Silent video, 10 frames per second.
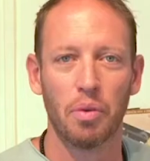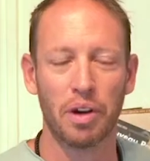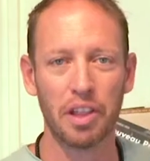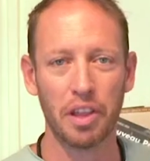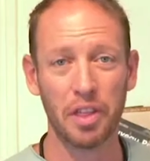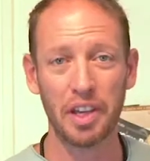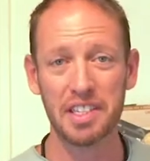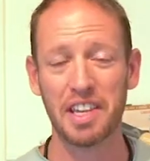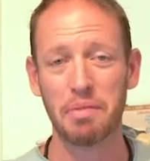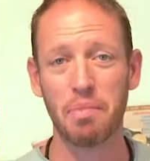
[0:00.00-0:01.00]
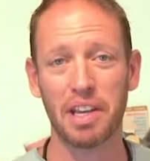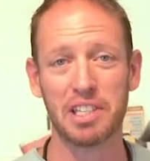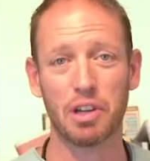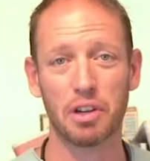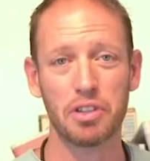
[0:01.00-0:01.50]
One of the things that makes
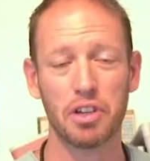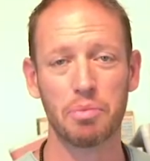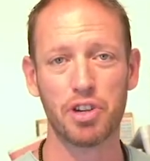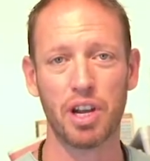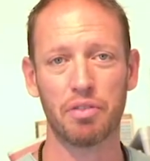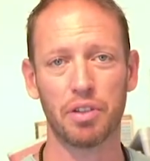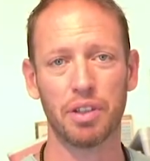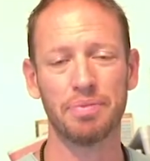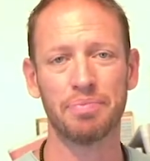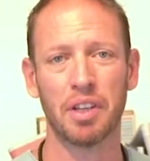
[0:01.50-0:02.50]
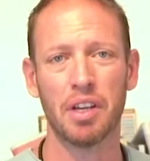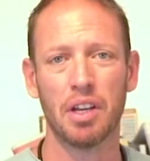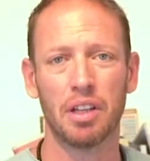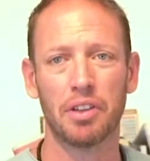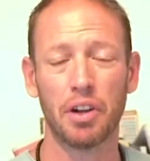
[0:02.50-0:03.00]
long-term travel
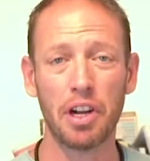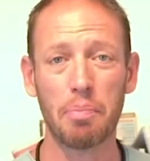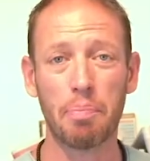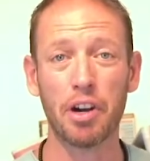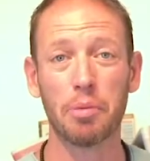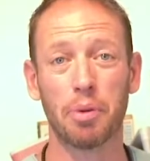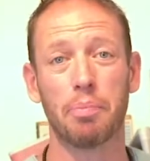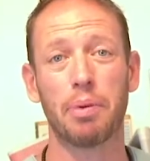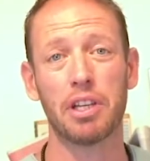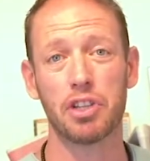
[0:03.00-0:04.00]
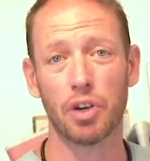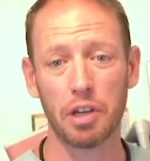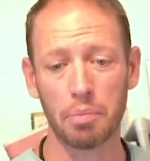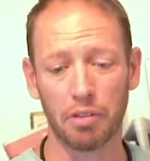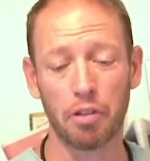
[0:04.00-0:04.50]
not only bearable but
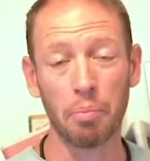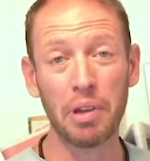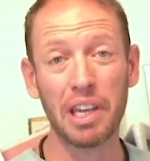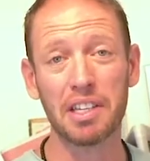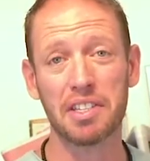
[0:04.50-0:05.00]
enjoyable for me is